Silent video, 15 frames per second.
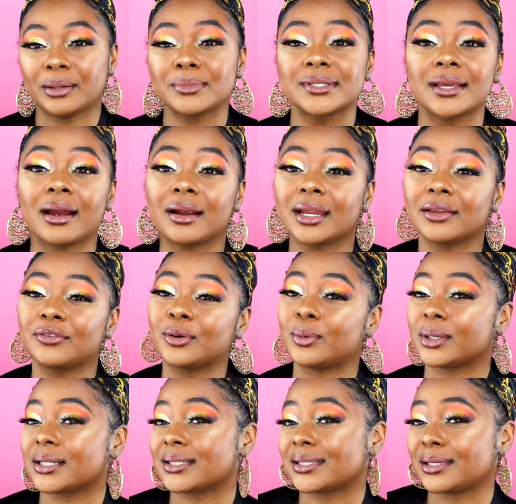I'm sorry if you
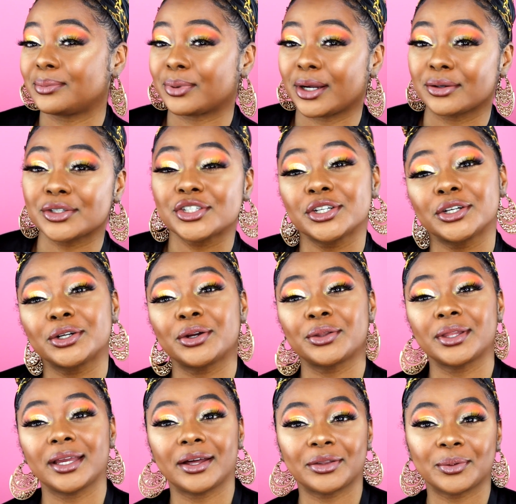wanted to see Brown Sugar or
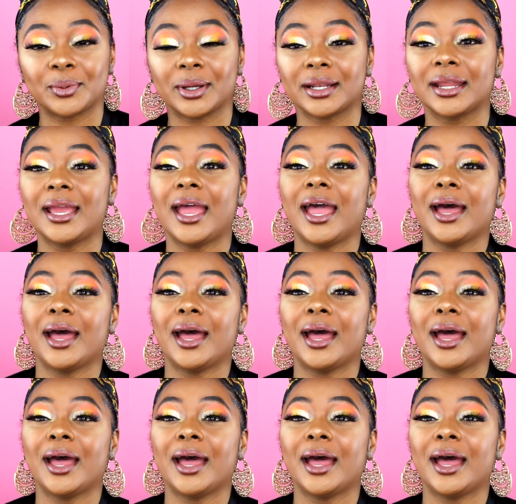the other one.